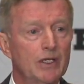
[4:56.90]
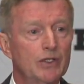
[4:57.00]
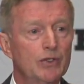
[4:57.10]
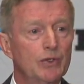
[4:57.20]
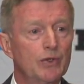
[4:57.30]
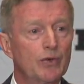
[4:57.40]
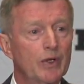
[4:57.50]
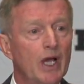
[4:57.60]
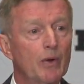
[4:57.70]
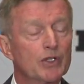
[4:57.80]
to
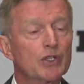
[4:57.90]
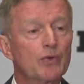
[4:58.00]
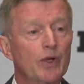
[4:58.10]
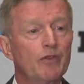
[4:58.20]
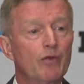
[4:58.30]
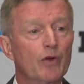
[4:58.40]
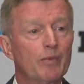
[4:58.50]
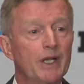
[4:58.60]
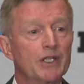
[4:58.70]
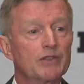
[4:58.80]
three hours and 24
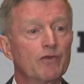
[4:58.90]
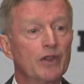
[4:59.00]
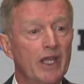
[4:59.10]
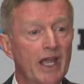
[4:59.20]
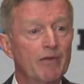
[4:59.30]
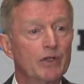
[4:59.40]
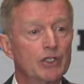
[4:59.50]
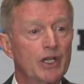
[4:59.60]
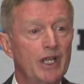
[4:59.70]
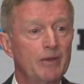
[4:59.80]
minutes for the
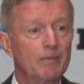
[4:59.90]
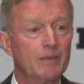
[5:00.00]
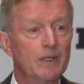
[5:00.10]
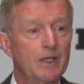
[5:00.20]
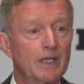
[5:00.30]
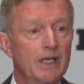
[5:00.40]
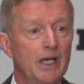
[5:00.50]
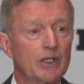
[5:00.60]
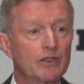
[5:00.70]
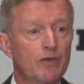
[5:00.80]
average game in
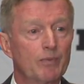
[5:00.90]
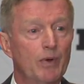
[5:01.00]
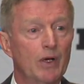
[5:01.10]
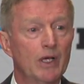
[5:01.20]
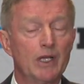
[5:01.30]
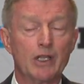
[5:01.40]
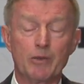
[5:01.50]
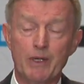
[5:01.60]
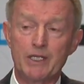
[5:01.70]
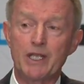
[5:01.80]
college football. Now
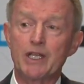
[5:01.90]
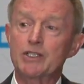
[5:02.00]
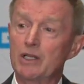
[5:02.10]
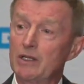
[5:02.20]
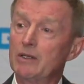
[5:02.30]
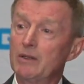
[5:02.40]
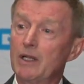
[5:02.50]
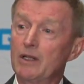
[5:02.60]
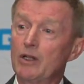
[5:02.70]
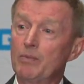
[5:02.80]
the Big Ten's
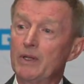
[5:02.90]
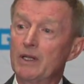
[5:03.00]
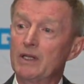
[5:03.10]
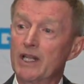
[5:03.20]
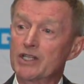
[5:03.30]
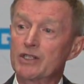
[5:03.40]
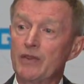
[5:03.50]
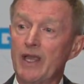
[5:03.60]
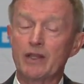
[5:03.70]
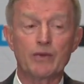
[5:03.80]
a little less than that,